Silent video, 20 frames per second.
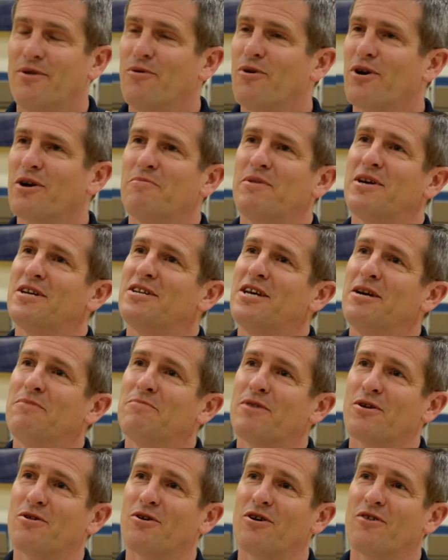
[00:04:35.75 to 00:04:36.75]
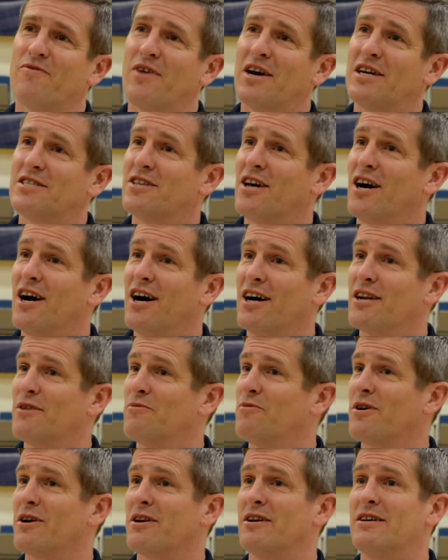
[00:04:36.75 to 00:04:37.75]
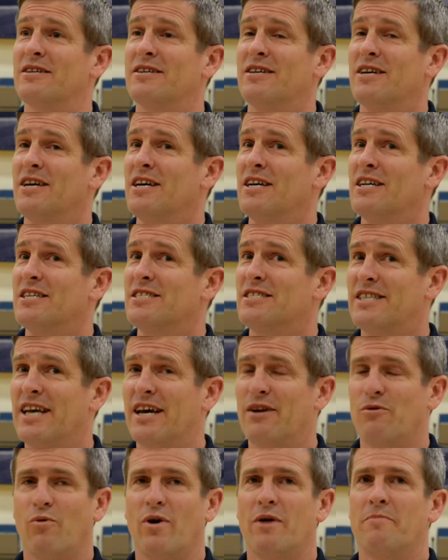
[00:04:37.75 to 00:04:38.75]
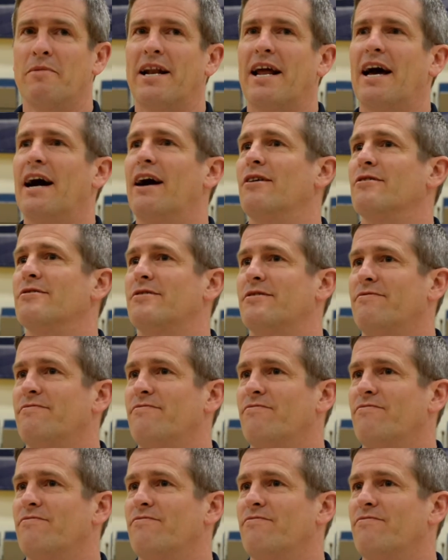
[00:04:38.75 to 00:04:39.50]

we're going to be a team that glorifies God and we're going to send women out